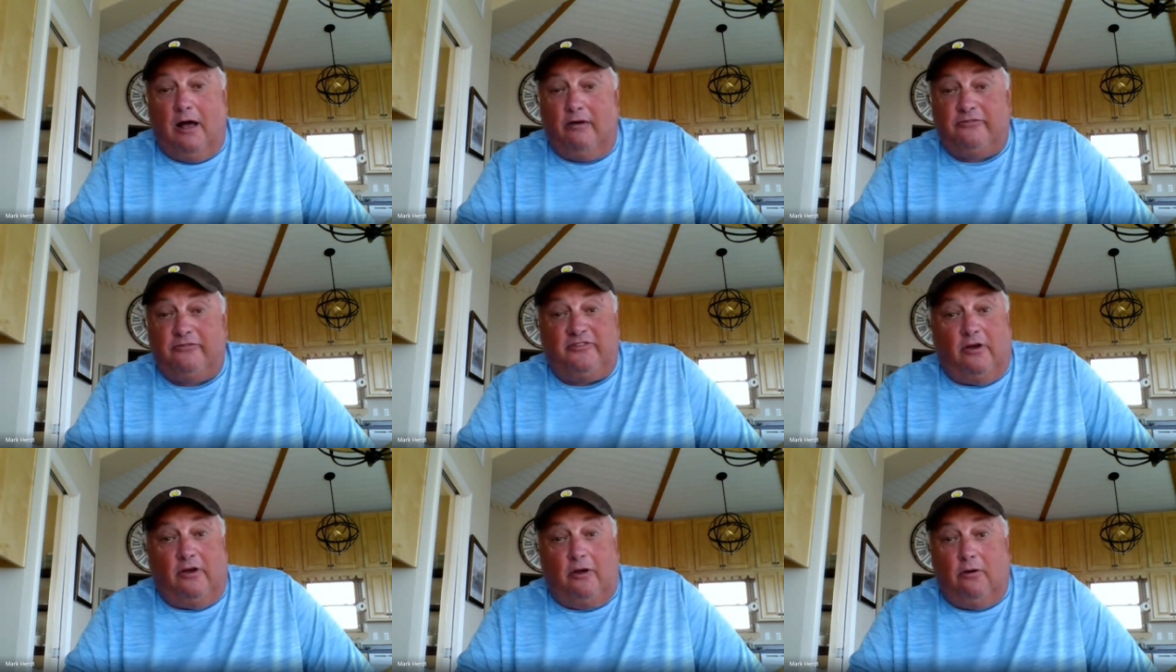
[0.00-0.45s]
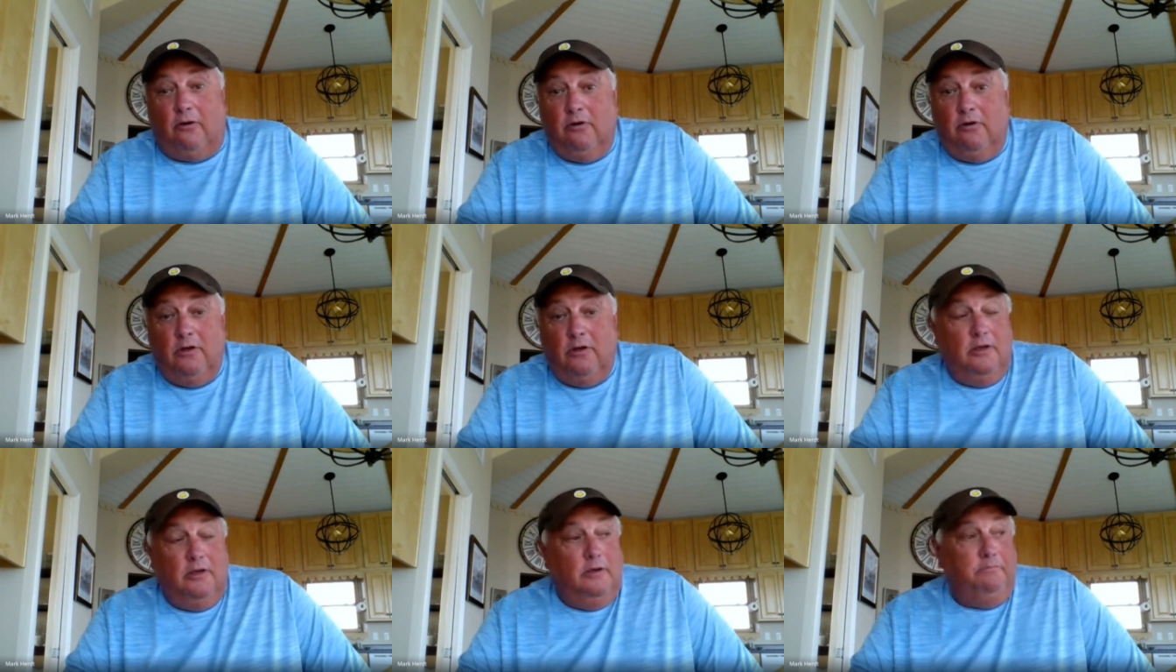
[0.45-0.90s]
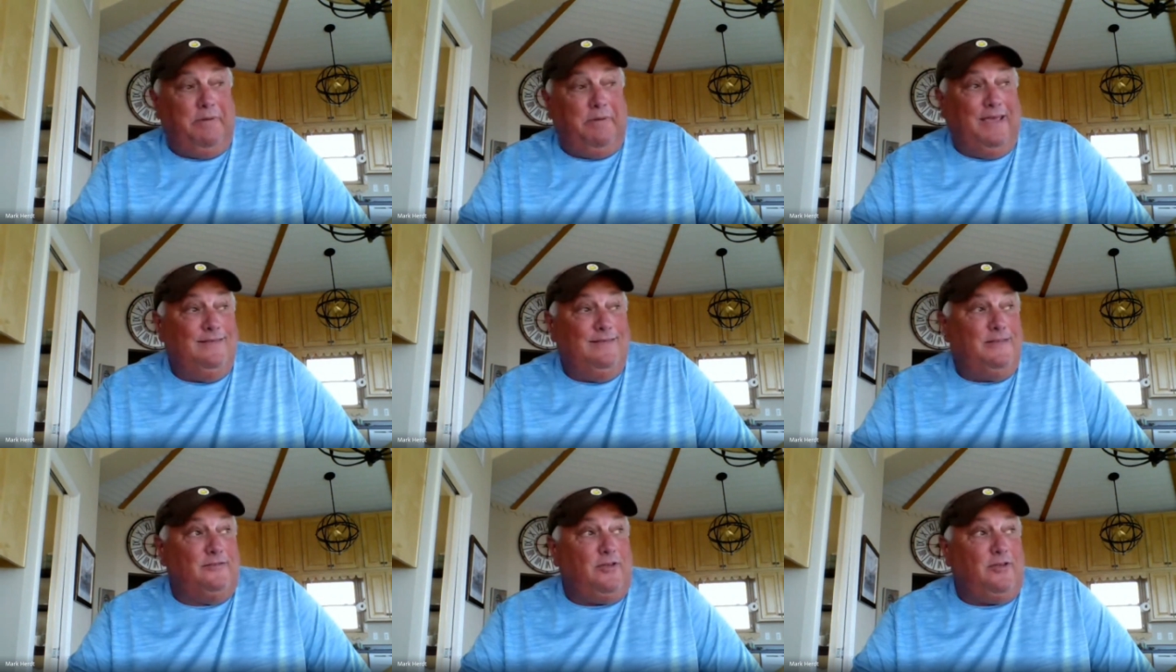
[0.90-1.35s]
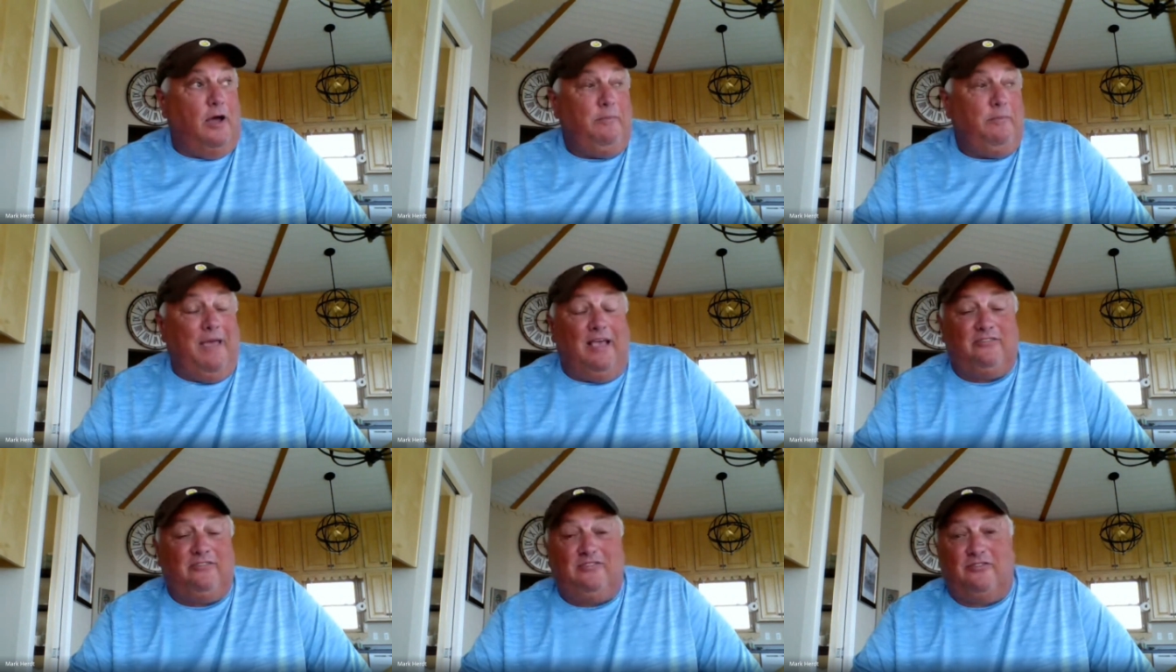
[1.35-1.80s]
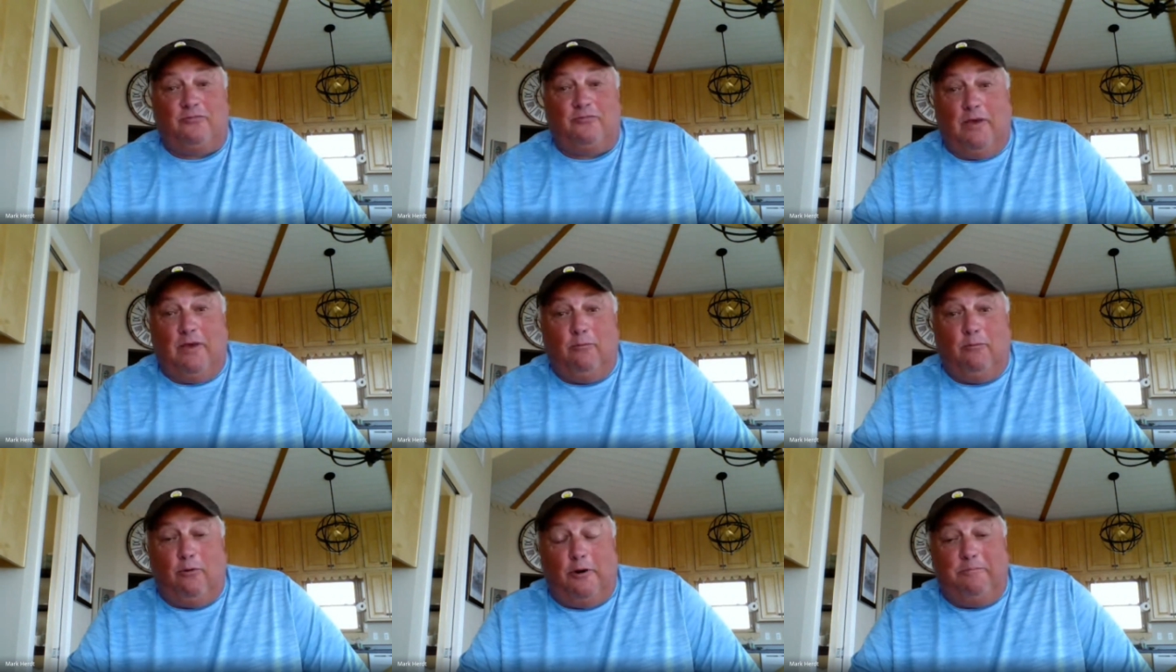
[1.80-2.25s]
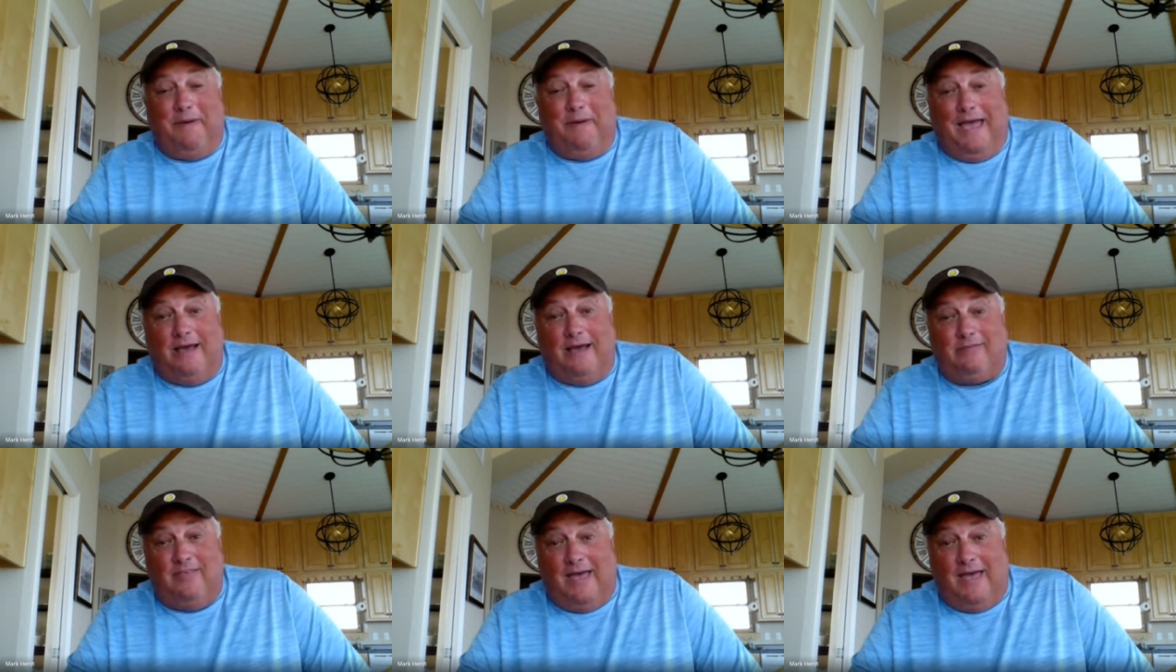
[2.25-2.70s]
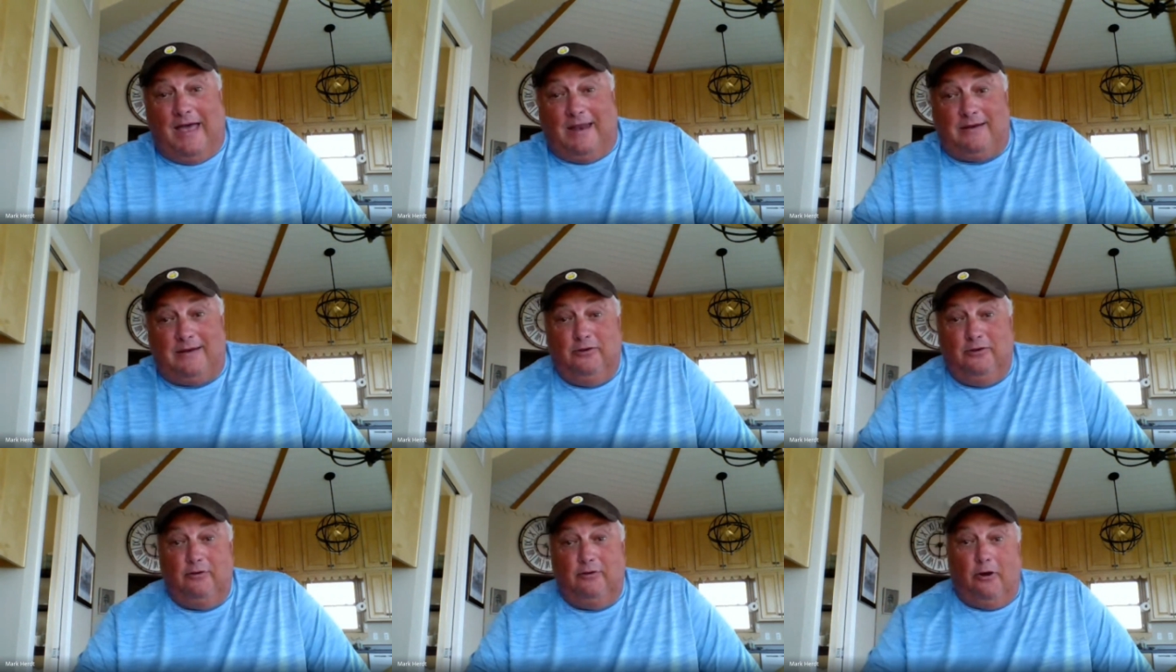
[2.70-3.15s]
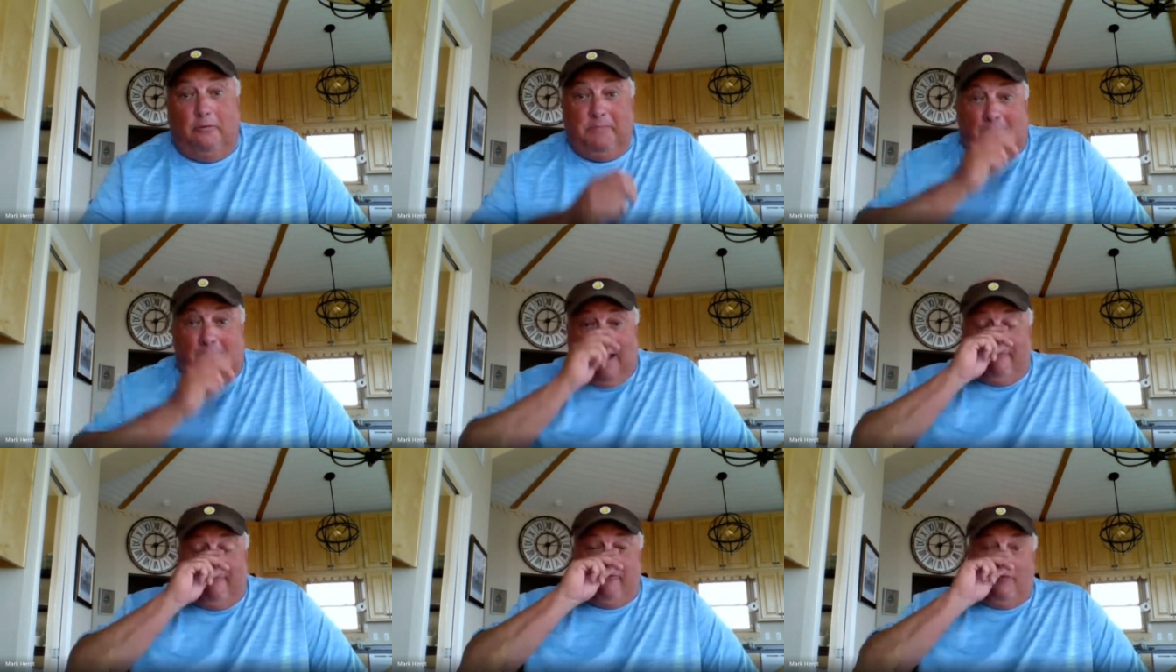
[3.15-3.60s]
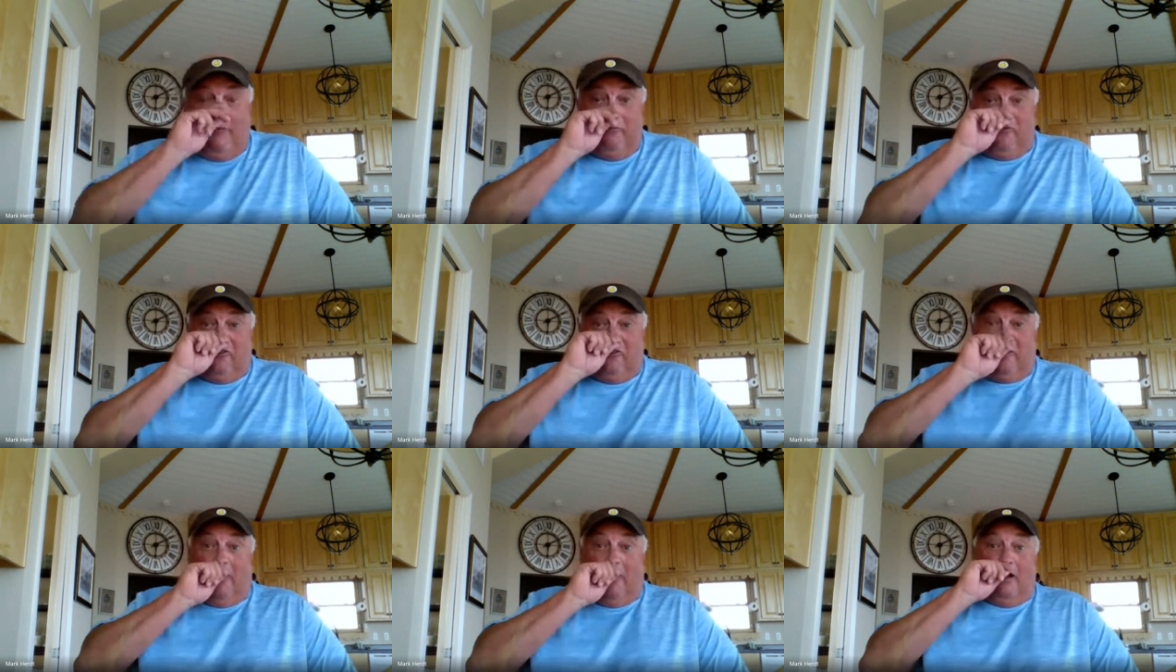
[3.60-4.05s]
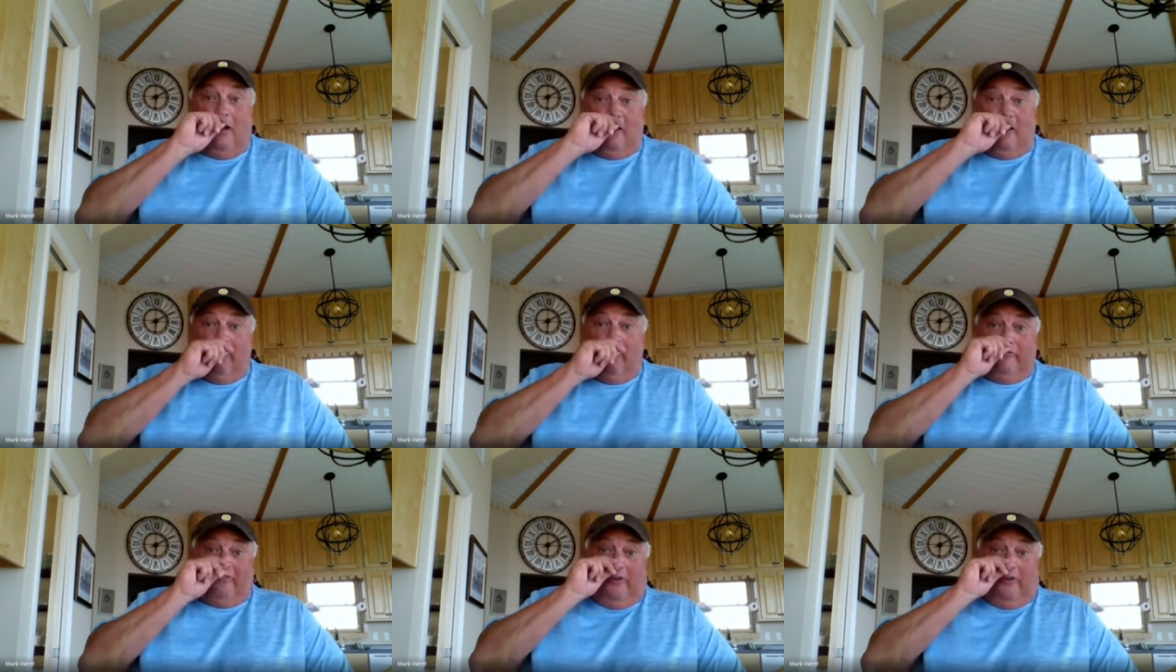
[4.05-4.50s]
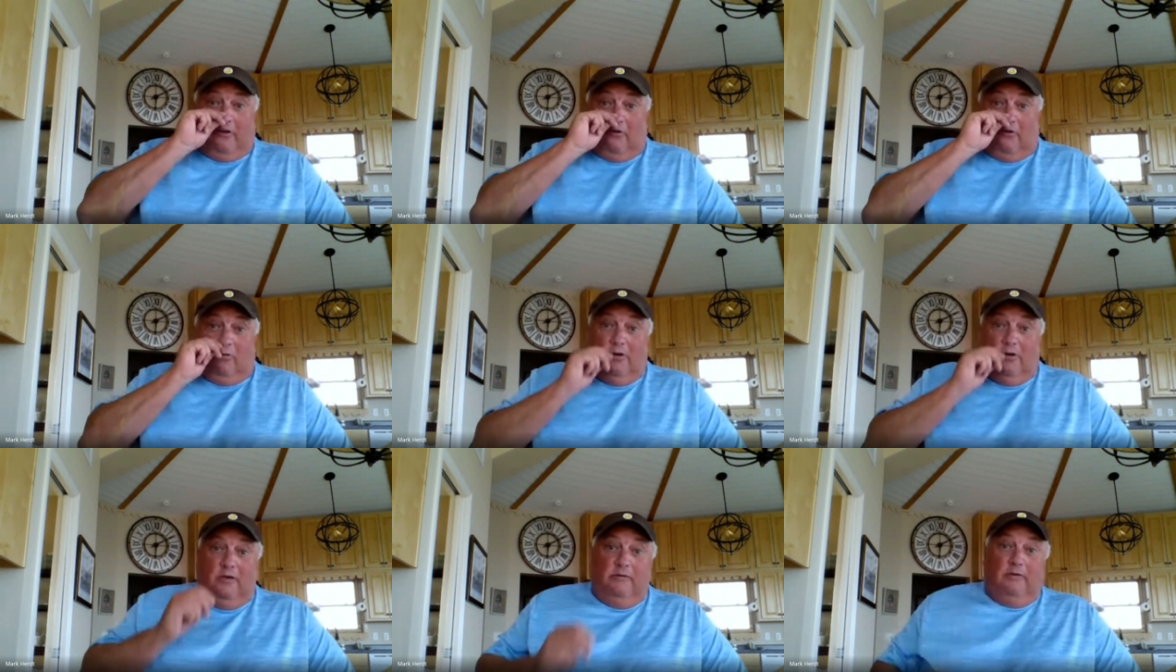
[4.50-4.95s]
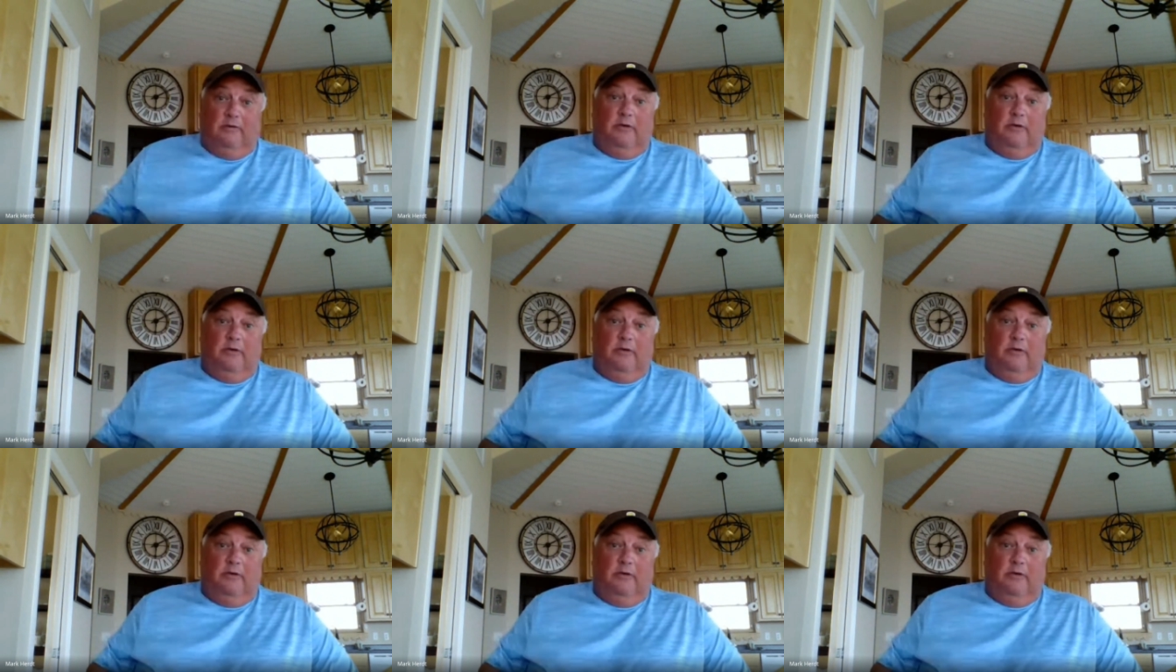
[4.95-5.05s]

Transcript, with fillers: so being the dumbasses we were back then, you know me, I'm from Chicago, so